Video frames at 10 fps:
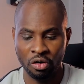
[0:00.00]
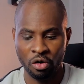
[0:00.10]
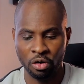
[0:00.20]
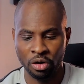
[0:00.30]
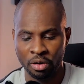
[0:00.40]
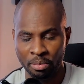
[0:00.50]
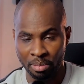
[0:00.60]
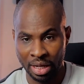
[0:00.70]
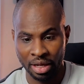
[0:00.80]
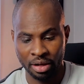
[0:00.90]
on
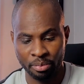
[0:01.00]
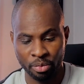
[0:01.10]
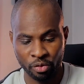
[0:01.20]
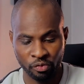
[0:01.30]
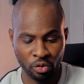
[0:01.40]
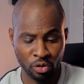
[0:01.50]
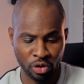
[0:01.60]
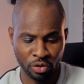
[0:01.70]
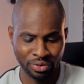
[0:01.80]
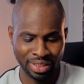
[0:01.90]
my portfolio.